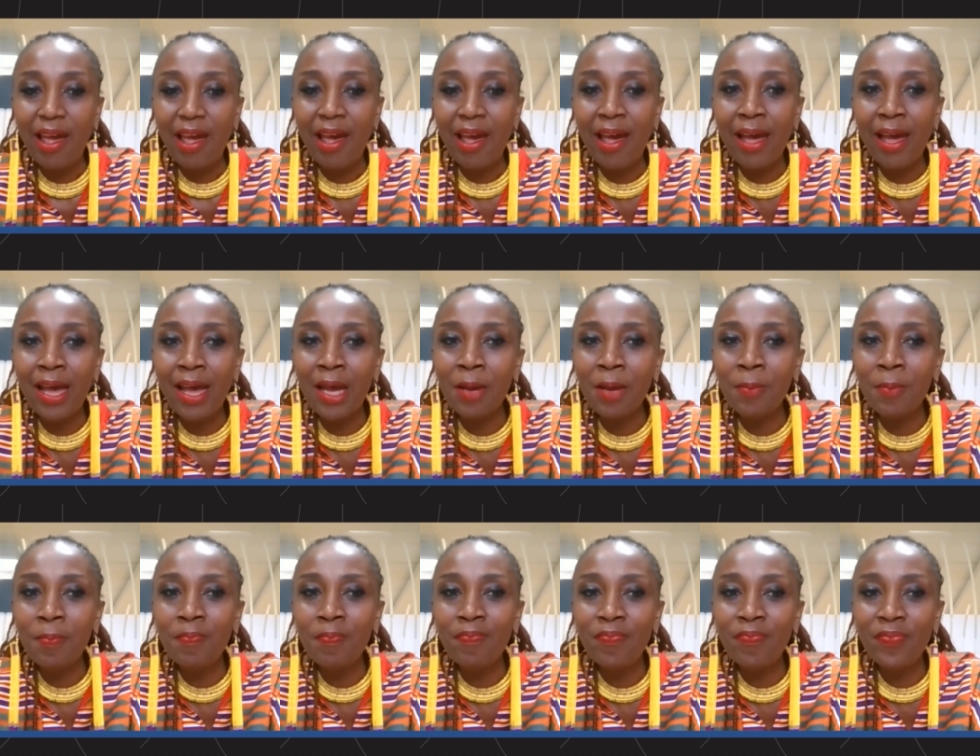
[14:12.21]

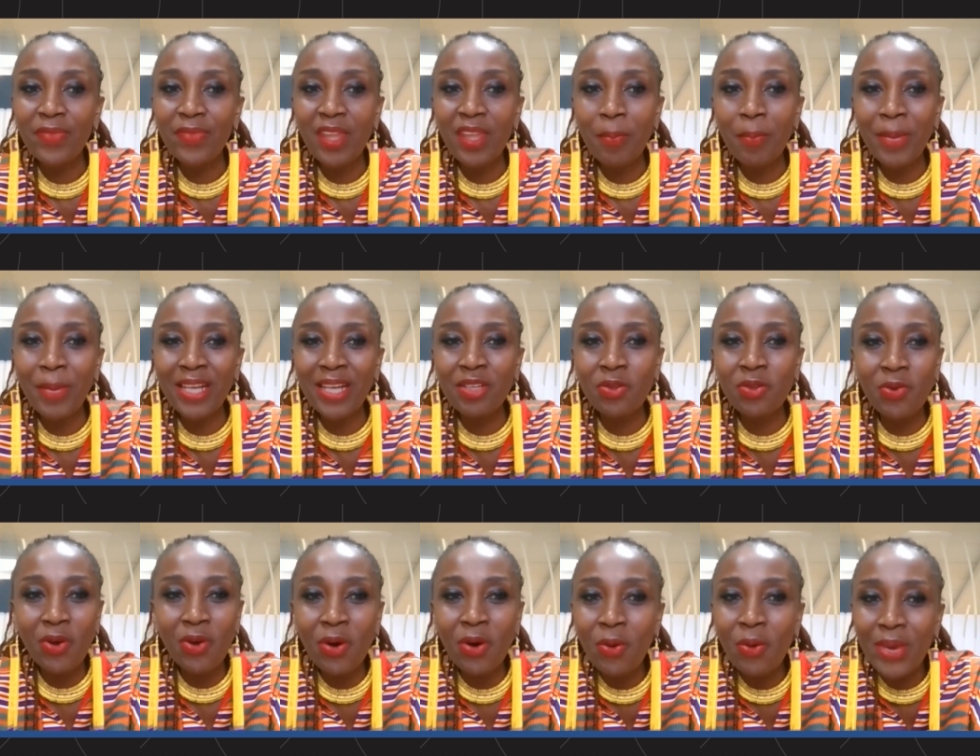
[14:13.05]
But
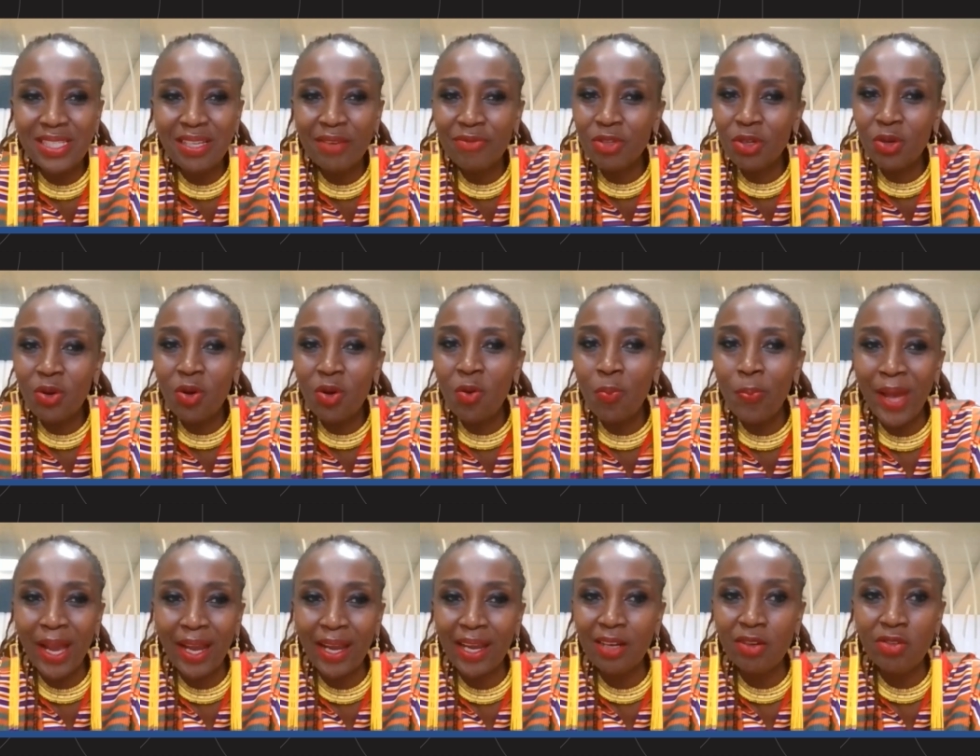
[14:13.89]
you always have to go
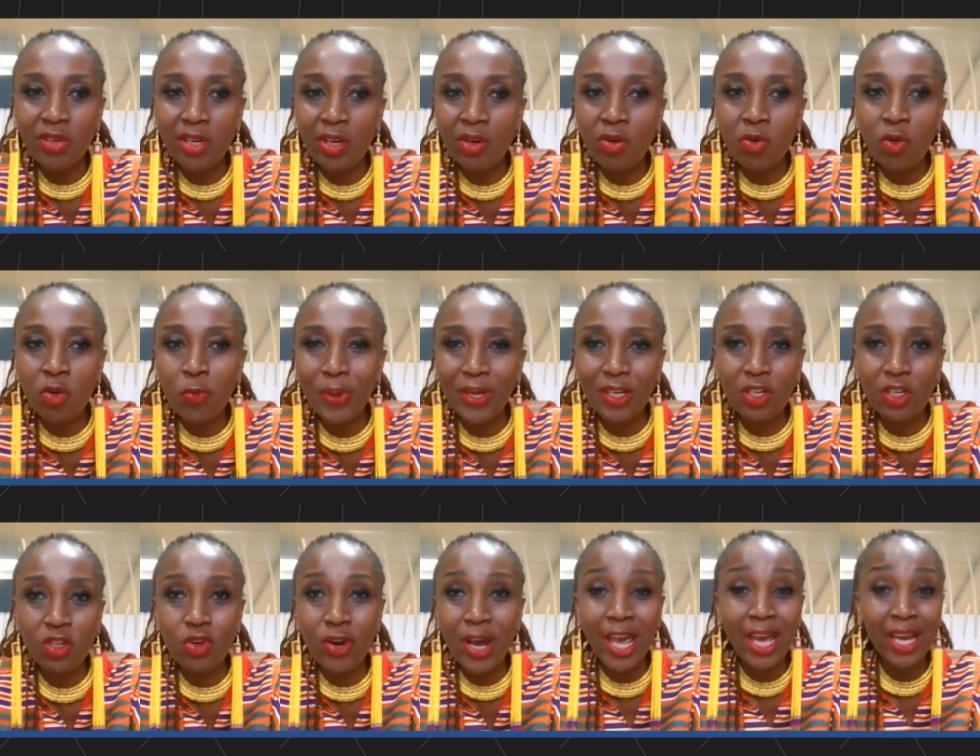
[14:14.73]
back and regroup
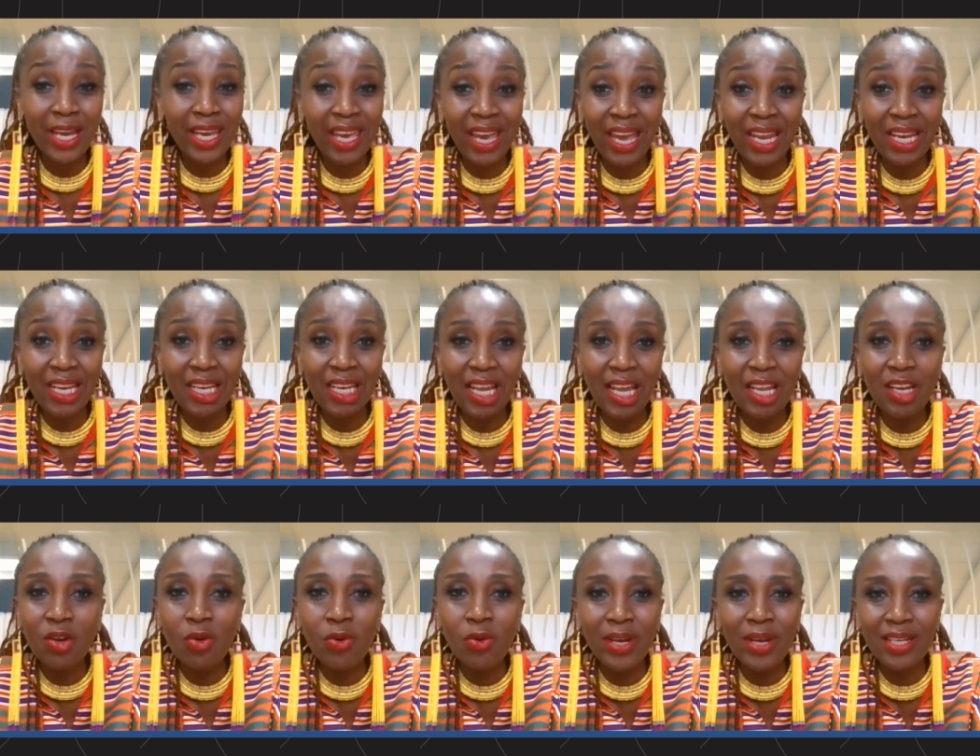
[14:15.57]
and try again
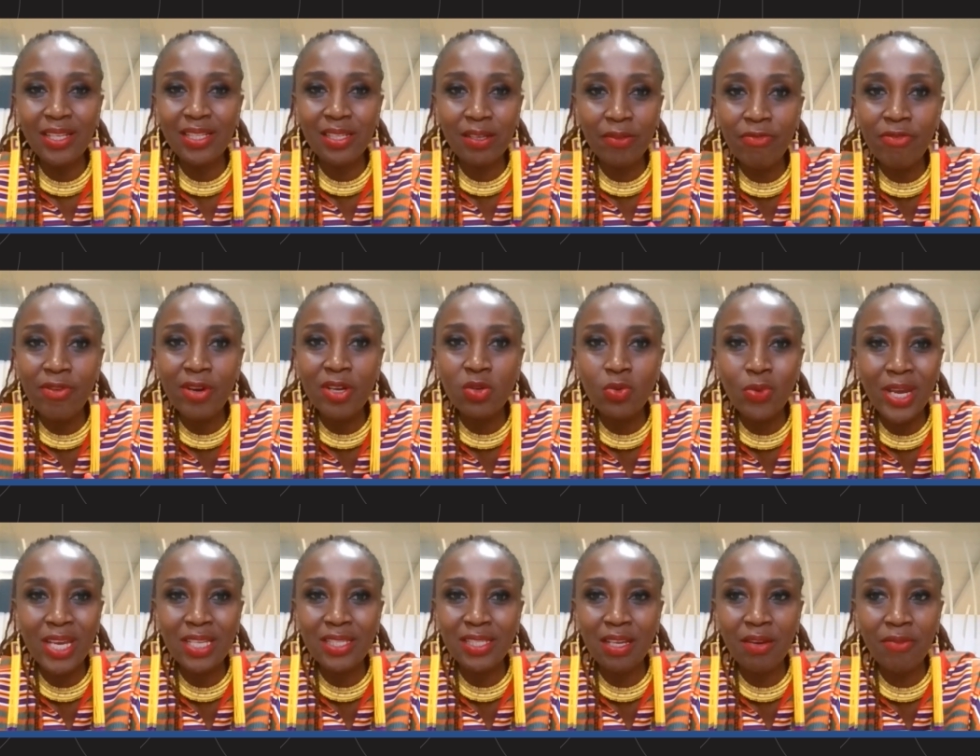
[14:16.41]
and look at different
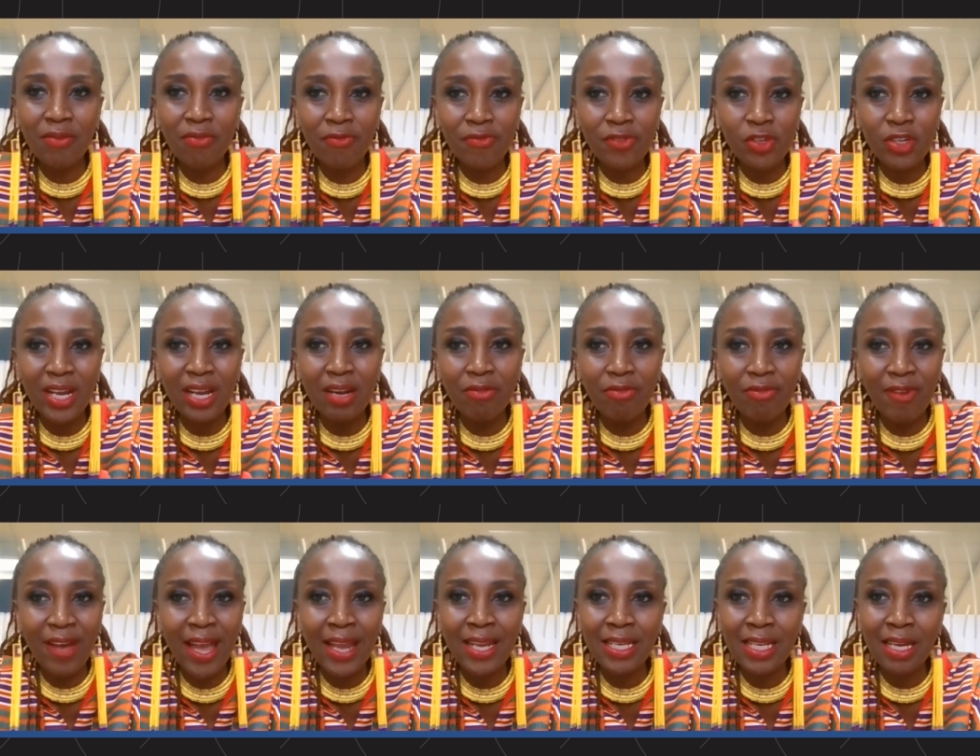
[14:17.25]
ways and try and
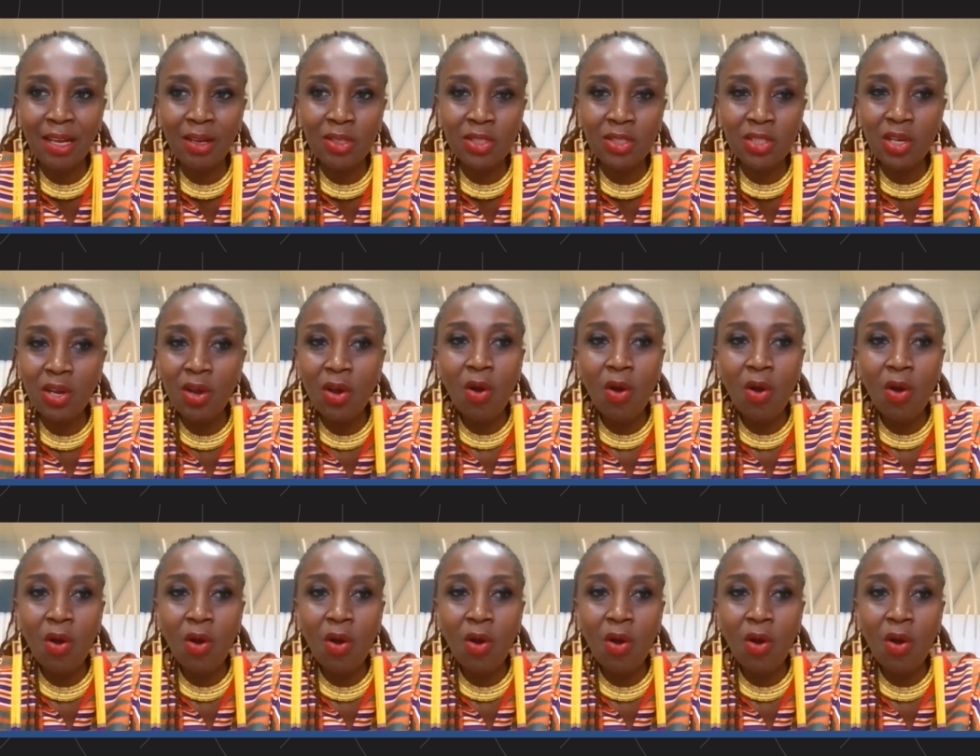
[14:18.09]
find out